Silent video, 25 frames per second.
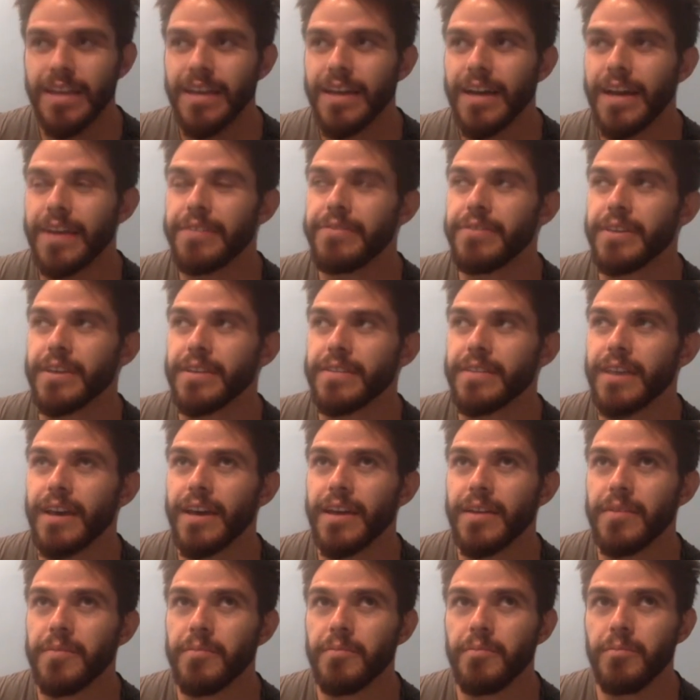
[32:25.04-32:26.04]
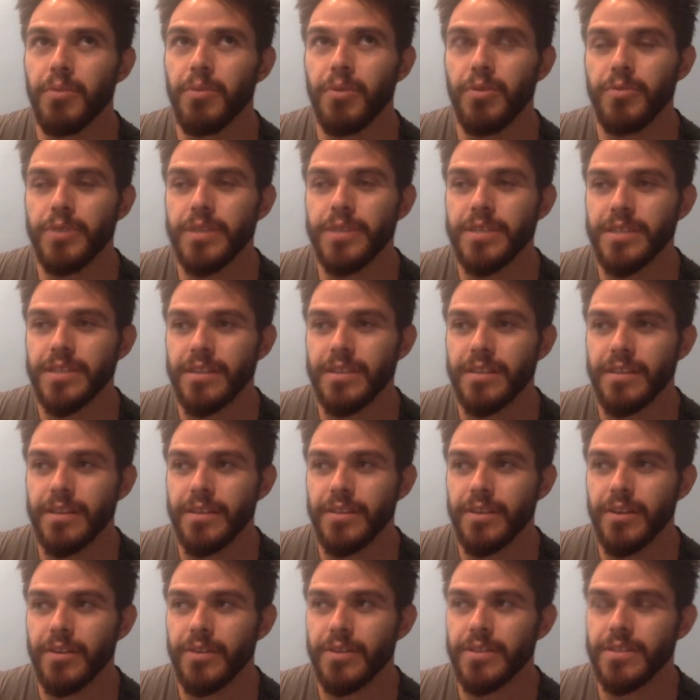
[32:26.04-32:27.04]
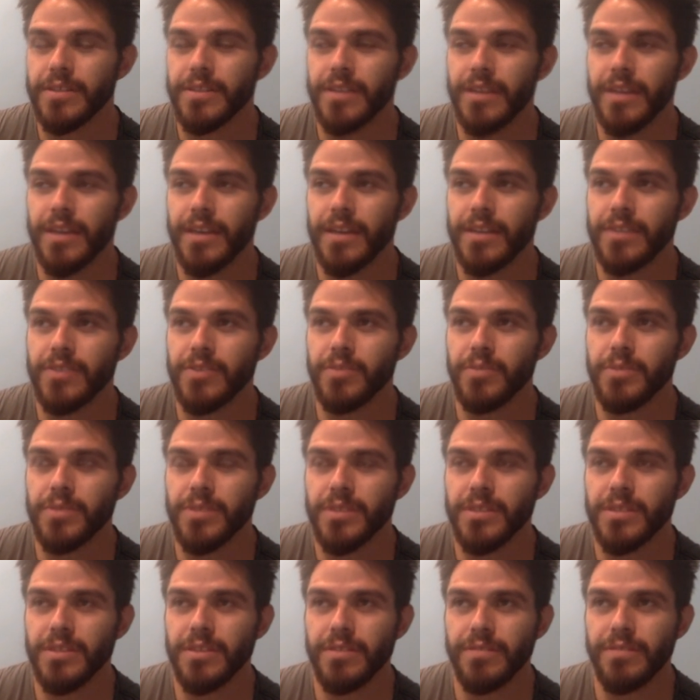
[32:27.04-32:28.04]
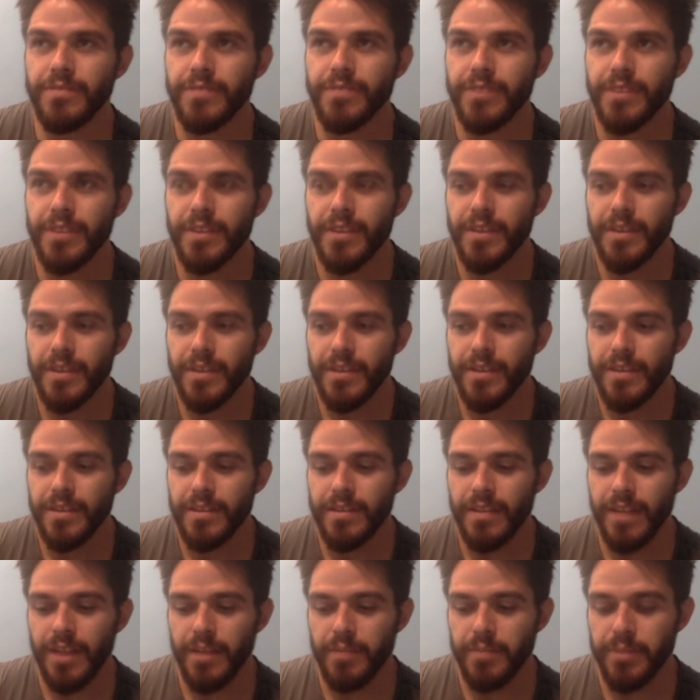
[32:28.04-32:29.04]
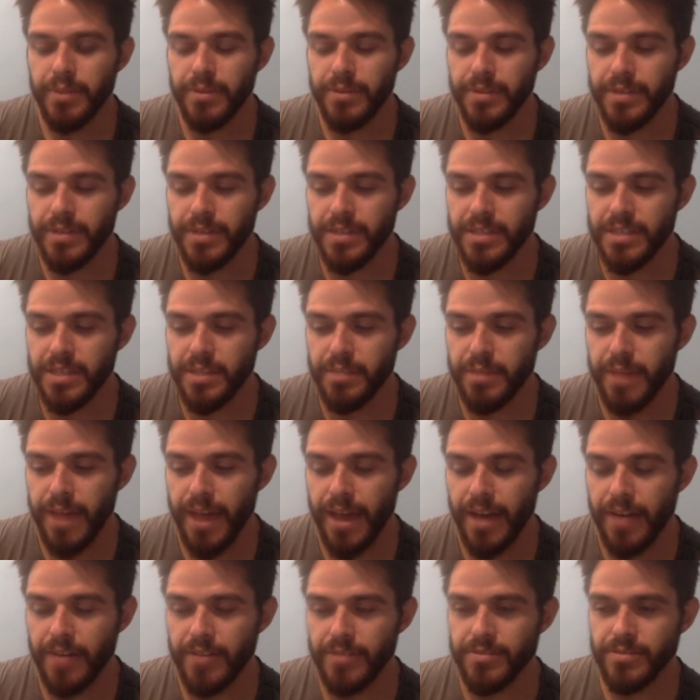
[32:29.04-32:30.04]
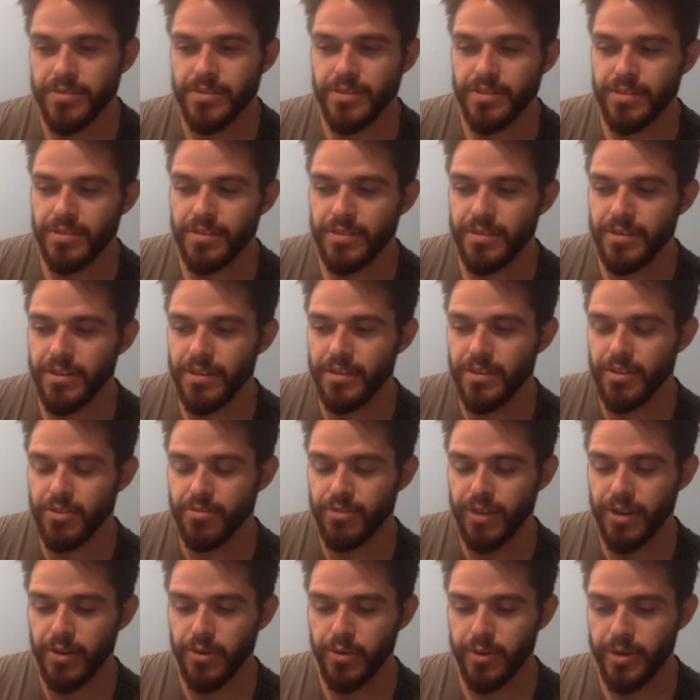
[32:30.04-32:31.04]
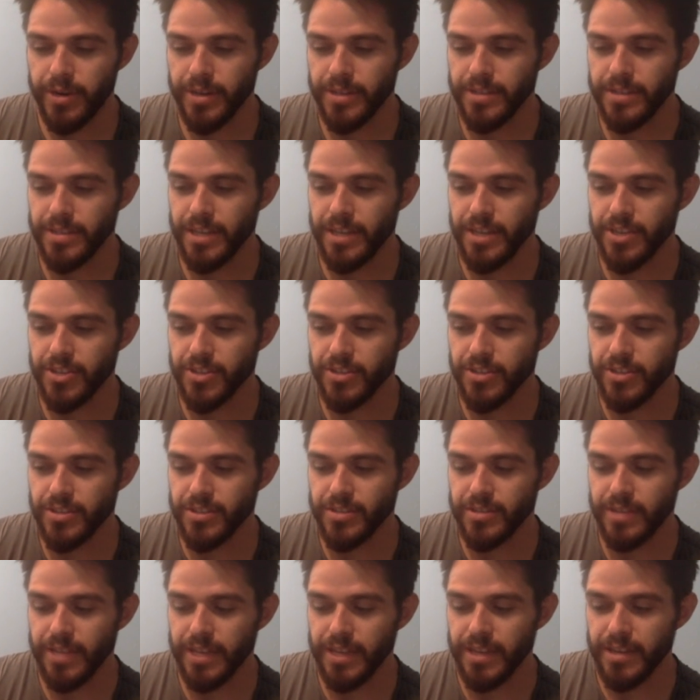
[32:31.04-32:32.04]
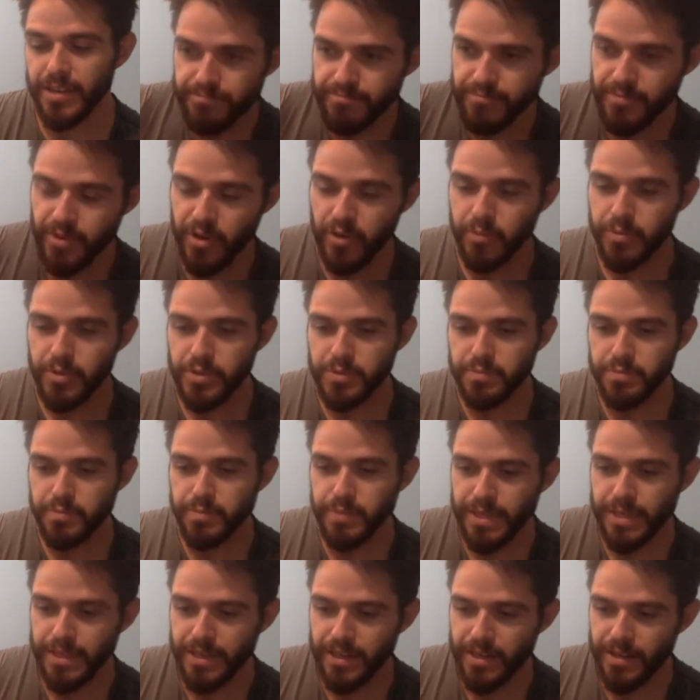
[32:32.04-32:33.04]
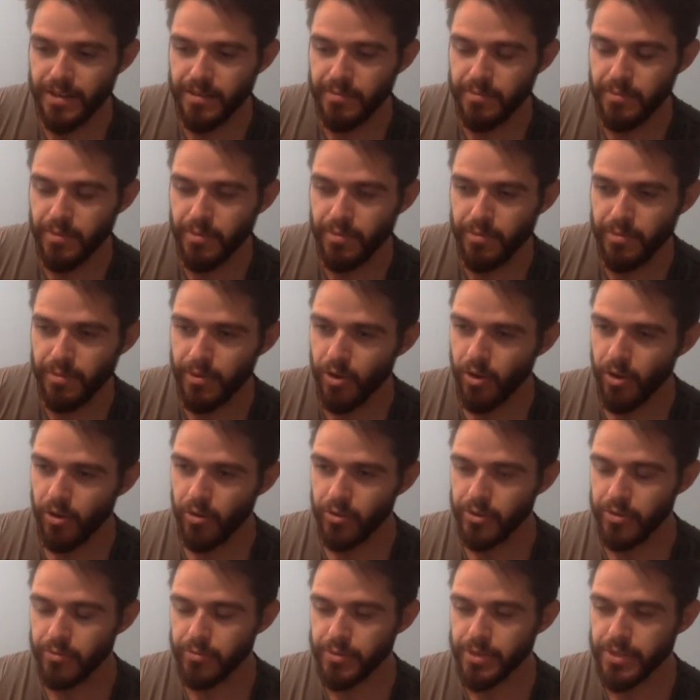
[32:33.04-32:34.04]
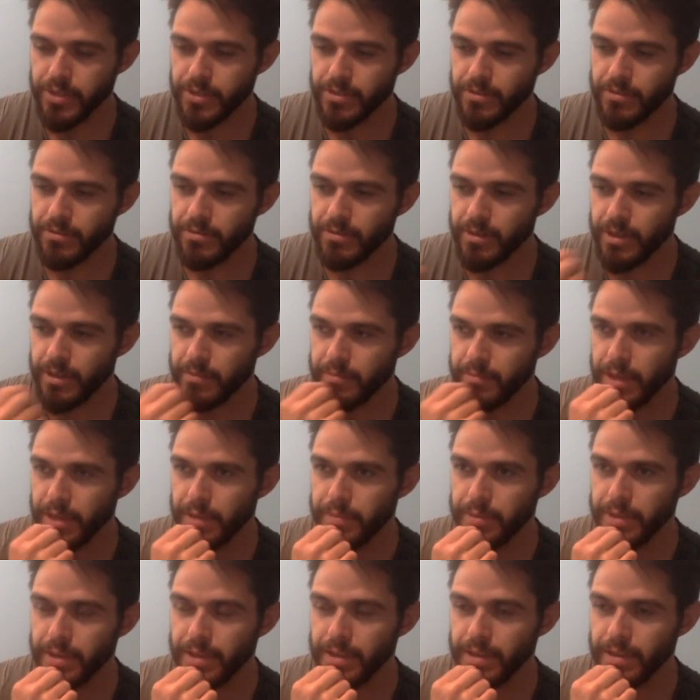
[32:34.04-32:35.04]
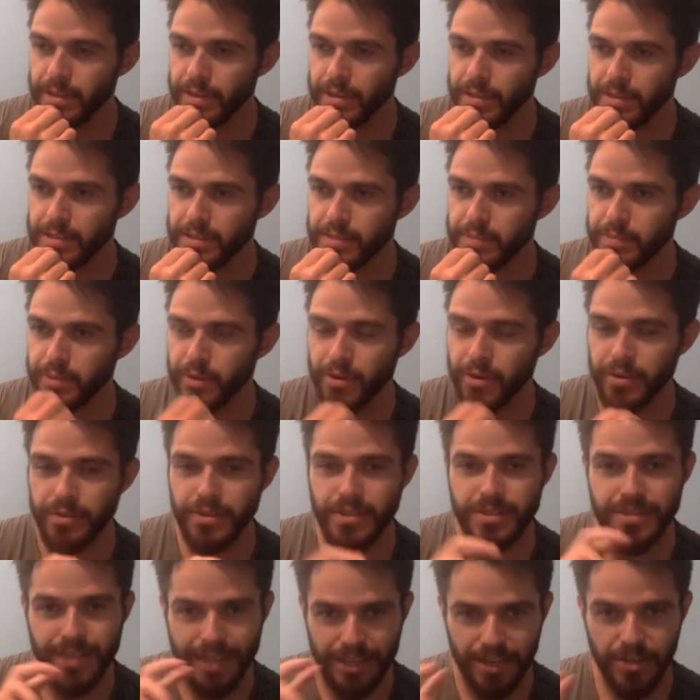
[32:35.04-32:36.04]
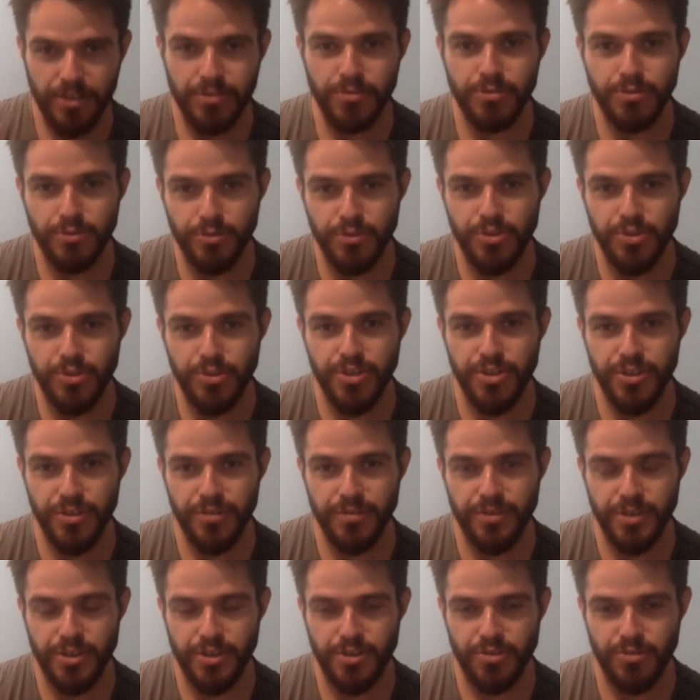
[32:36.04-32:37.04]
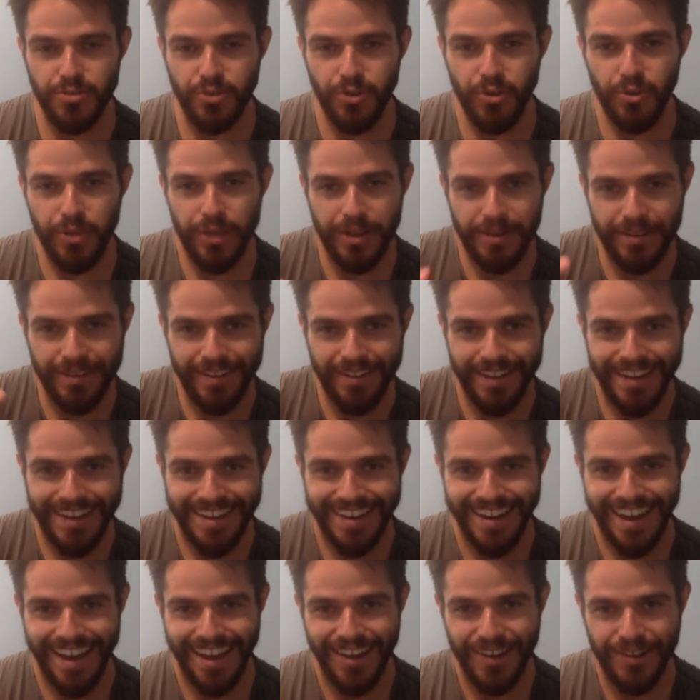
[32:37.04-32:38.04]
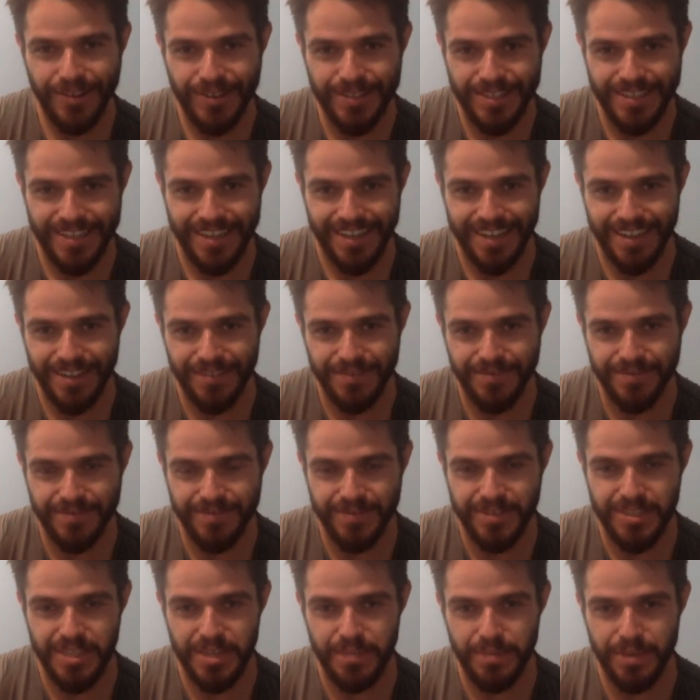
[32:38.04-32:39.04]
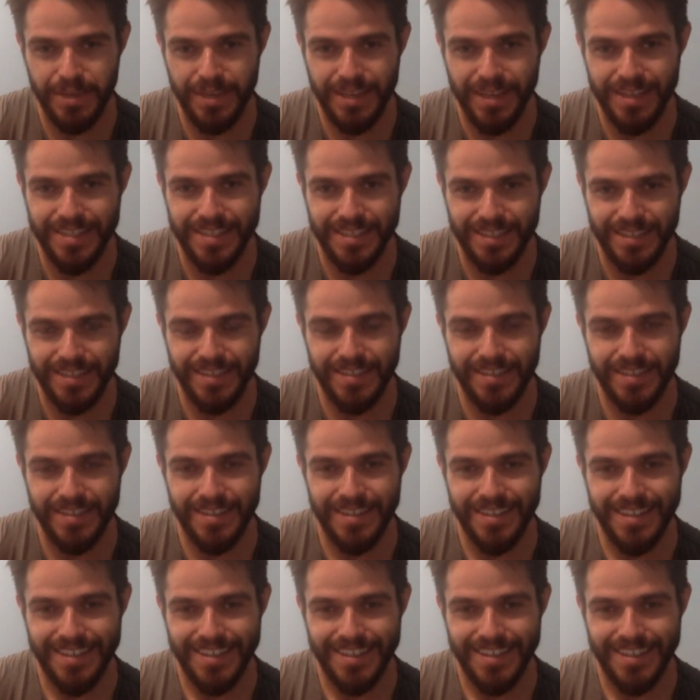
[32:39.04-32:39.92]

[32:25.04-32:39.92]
I think that more recently, though, it's like it's almost as if that ability to see patterns and, and create organization is like almost become all that we do and maybe it's part of this like illusion of control that like now is kind of seeping into